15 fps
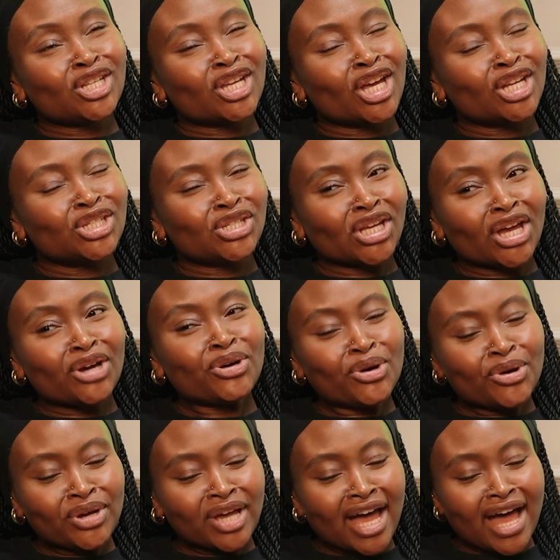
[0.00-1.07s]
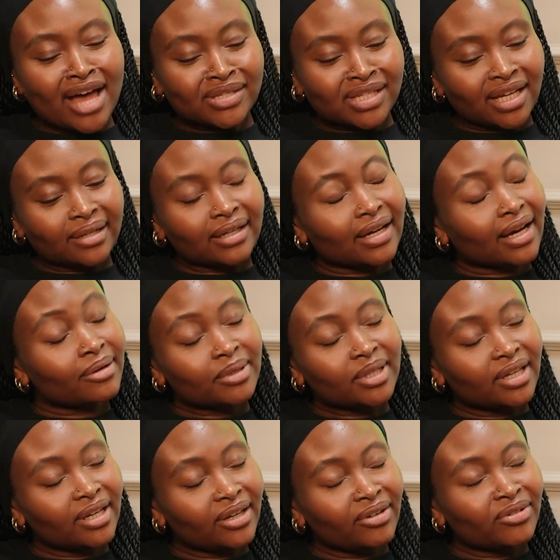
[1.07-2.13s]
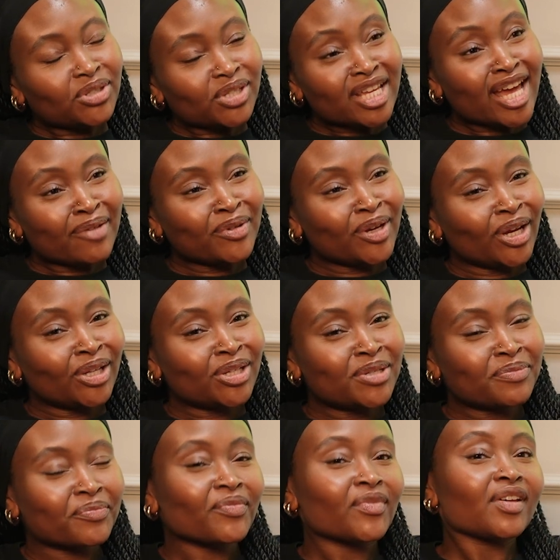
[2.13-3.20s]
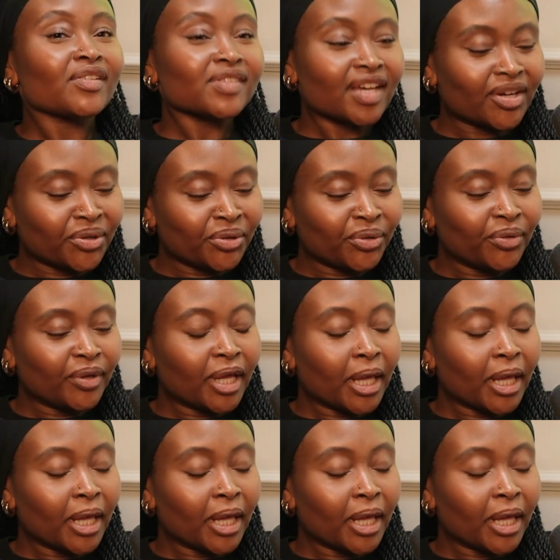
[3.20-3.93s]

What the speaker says: And she's like, oh, cool, yeah. I was like, how are you? She's like, yeah, I'm good. I was like, cool.